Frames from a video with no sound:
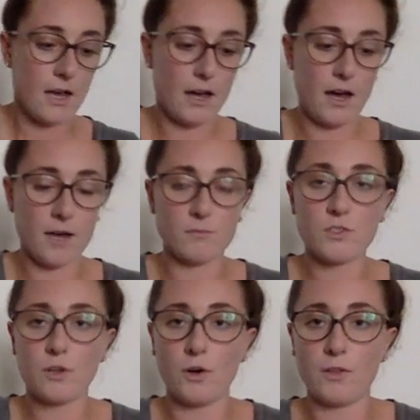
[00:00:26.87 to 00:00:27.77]
Um,
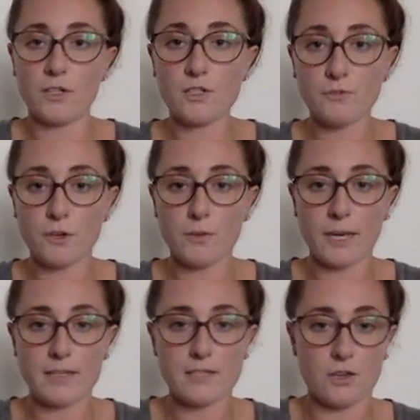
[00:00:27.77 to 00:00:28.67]
so there's a few
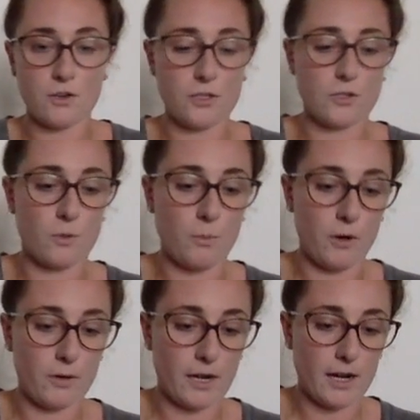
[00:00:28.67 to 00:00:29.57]
ways that you can do the
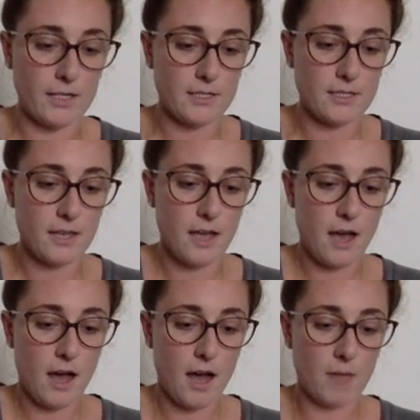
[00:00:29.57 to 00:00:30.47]
polka dots.
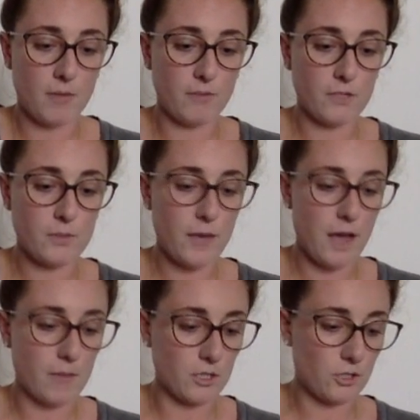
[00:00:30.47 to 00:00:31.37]
Um, the first way
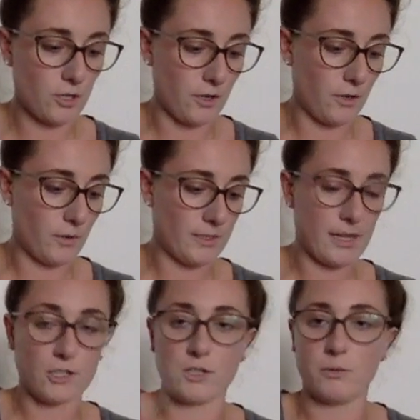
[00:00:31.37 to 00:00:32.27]
I'm going to show you is
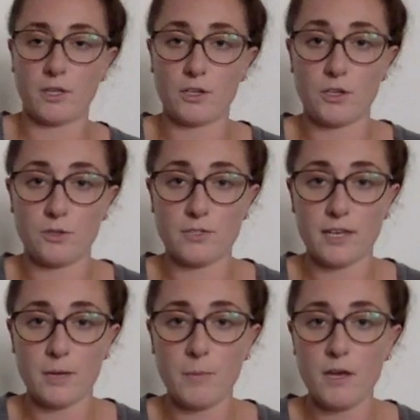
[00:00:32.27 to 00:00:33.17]
actually with a
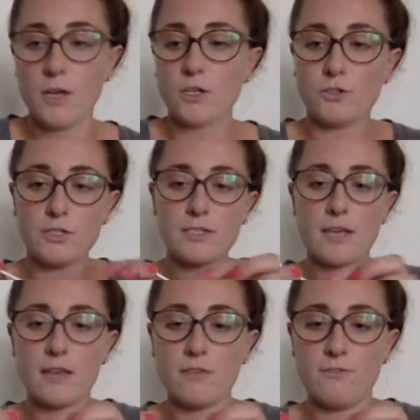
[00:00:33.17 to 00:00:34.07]
Q-tip. You just
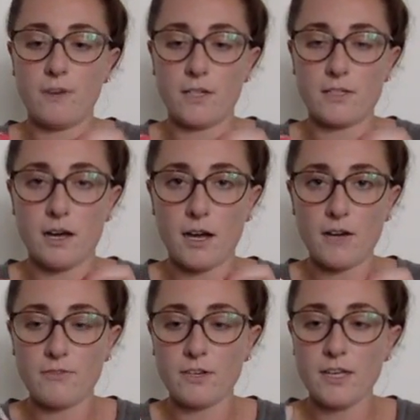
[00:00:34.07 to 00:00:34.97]
take the fuzz
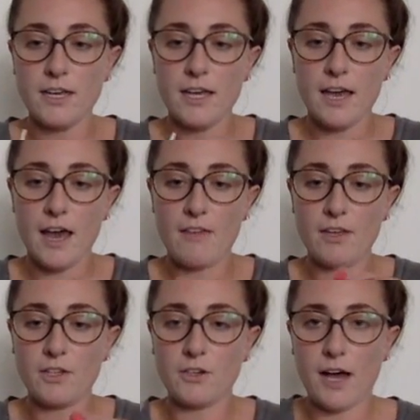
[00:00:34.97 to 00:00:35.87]
off and
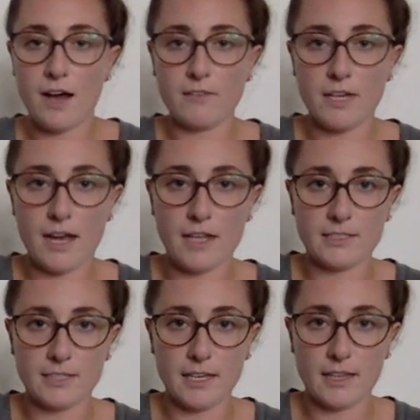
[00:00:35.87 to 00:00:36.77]
then you'll have an end
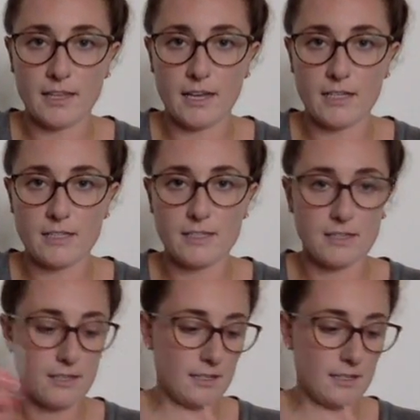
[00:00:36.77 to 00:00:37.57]
like this.